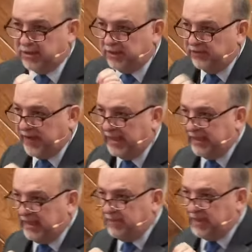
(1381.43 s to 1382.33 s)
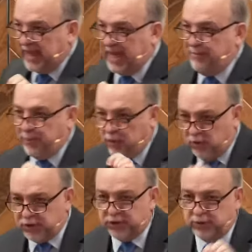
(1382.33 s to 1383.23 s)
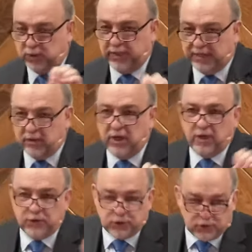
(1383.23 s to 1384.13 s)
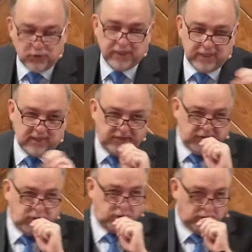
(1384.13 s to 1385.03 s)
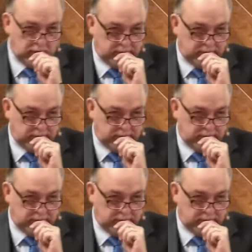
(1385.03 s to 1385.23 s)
to Philemon, a personal letter to an individual.